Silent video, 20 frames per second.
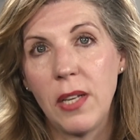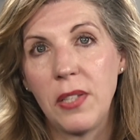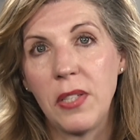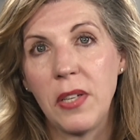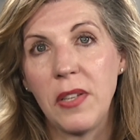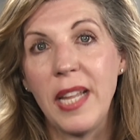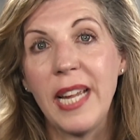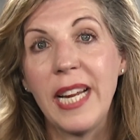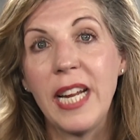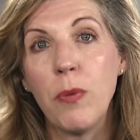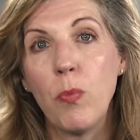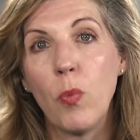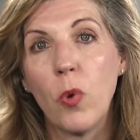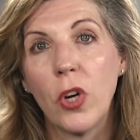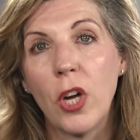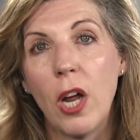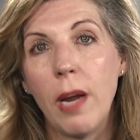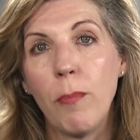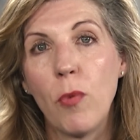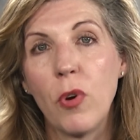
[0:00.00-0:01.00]
so they can
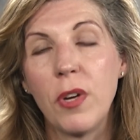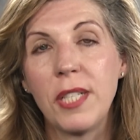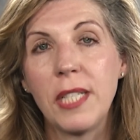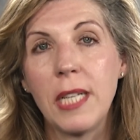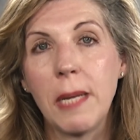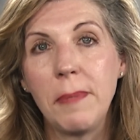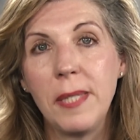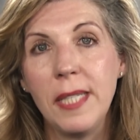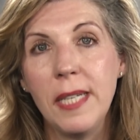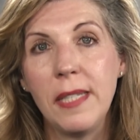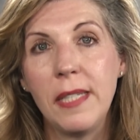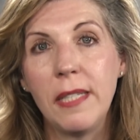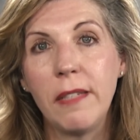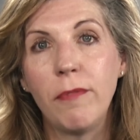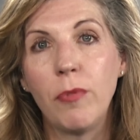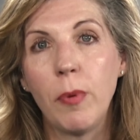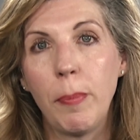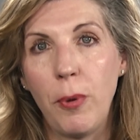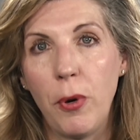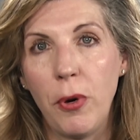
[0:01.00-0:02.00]
work on more
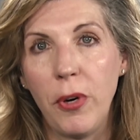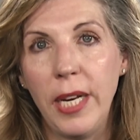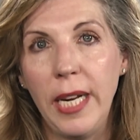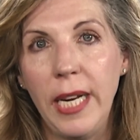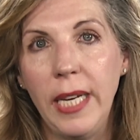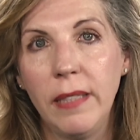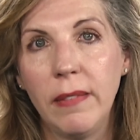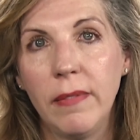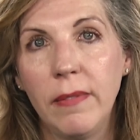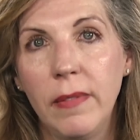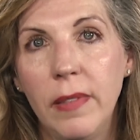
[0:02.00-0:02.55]
substantive reporting.